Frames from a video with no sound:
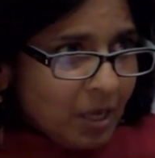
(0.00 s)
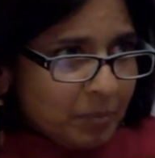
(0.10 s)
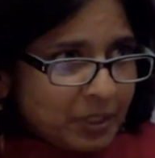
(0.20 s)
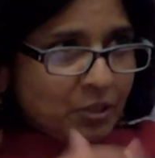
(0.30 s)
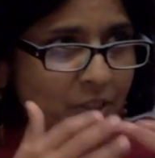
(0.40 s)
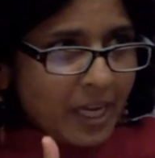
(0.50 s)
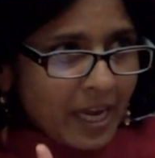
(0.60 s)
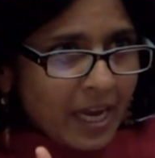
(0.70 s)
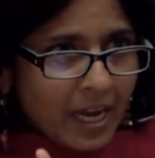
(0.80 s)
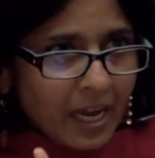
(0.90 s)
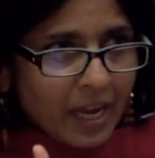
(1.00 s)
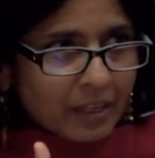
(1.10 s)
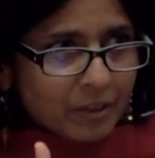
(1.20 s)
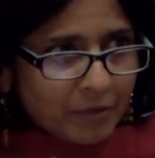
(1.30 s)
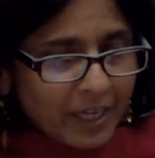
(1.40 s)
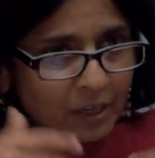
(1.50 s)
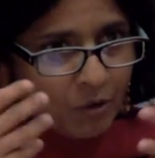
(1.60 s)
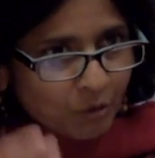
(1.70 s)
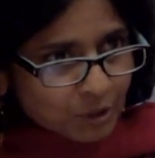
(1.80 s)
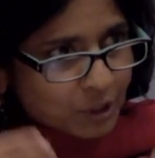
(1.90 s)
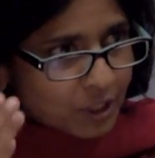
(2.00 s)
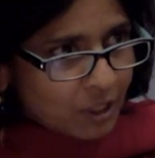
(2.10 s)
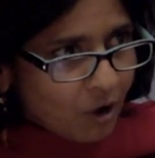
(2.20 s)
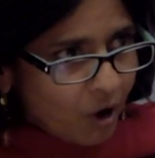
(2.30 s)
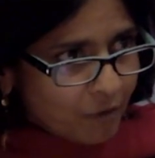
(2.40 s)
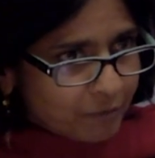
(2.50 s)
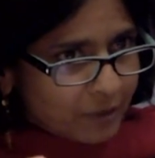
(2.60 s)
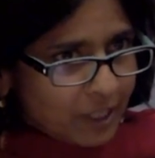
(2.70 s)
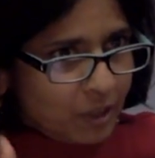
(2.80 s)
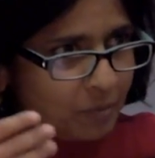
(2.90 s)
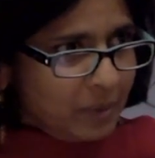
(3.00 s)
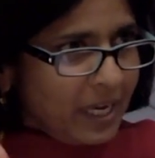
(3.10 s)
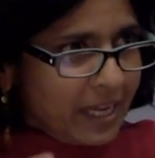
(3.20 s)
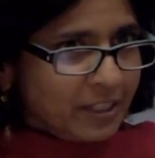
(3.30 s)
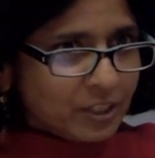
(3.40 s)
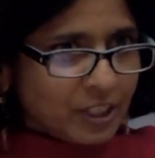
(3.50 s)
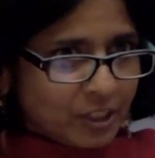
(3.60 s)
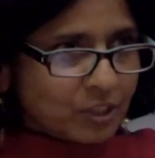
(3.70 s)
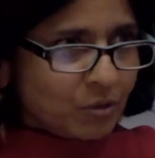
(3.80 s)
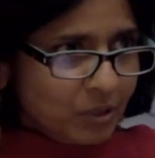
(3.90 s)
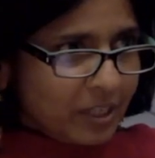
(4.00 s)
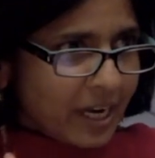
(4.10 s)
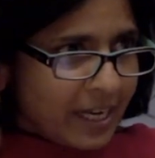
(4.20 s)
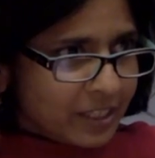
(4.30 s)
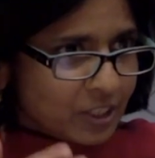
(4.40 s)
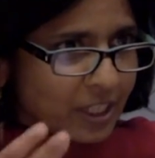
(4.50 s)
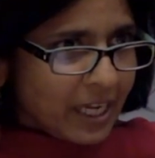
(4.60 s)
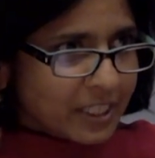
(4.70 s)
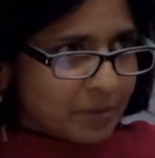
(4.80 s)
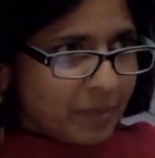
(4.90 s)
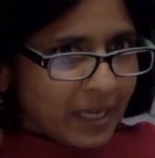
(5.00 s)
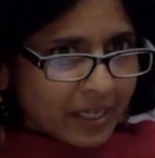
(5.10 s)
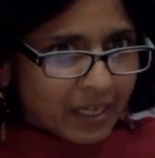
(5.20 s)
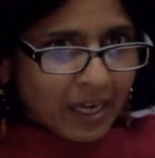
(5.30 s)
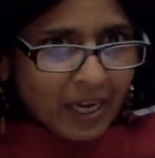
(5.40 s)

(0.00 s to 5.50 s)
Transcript: But today, the very notion of renewable energy, solar energy, has been